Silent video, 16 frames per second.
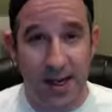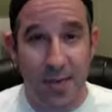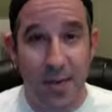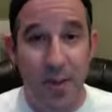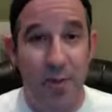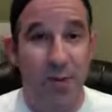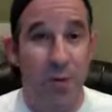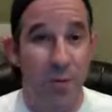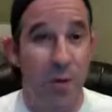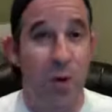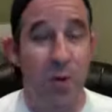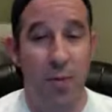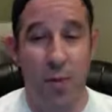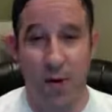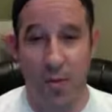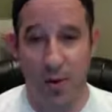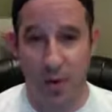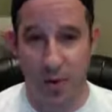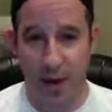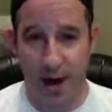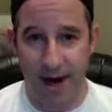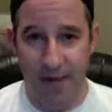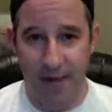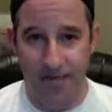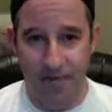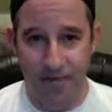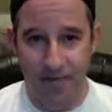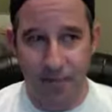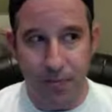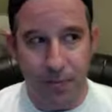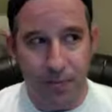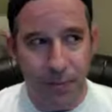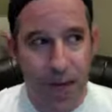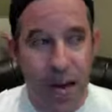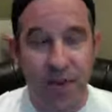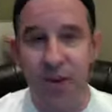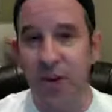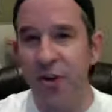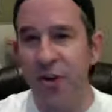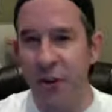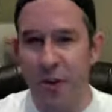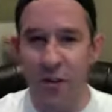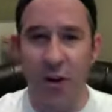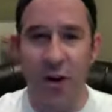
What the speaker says: People support what people create. And then they're still